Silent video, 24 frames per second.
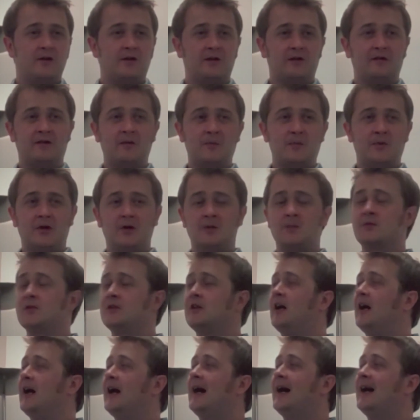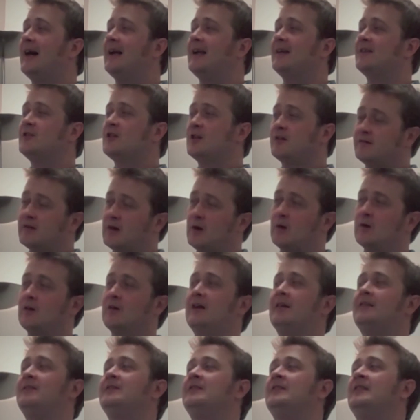all of the pubs and took a
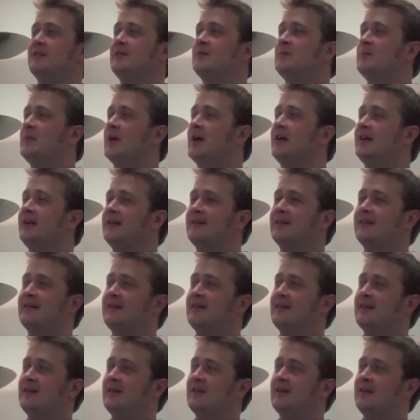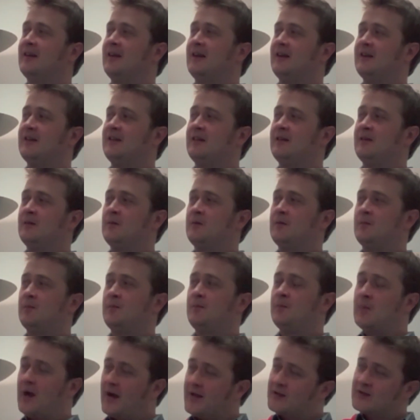photograph. But
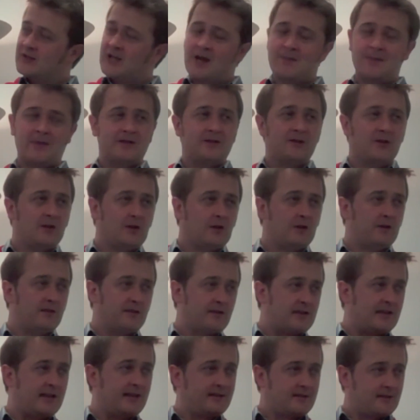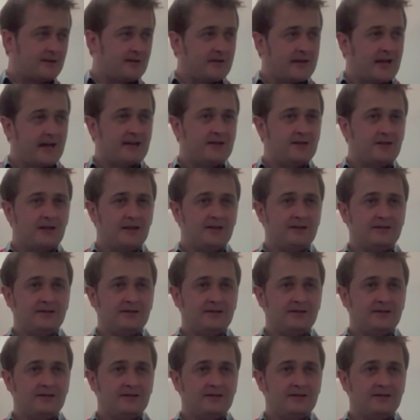by the time I'd done all of this, I had this data,